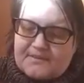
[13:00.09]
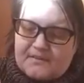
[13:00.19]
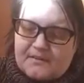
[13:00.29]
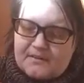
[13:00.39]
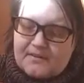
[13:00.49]

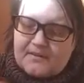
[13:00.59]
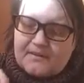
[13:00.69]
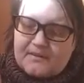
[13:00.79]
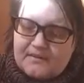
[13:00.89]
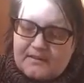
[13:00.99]
Sorry.
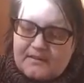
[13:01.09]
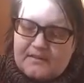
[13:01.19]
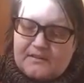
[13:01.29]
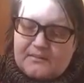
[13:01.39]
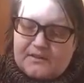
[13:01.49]

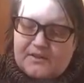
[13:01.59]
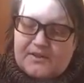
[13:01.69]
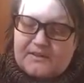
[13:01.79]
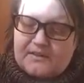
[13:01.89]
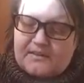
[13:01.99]
Let me try
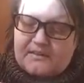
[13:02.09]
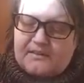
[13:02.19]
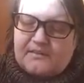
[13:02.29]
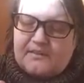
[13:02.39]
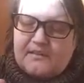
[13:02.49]
it again.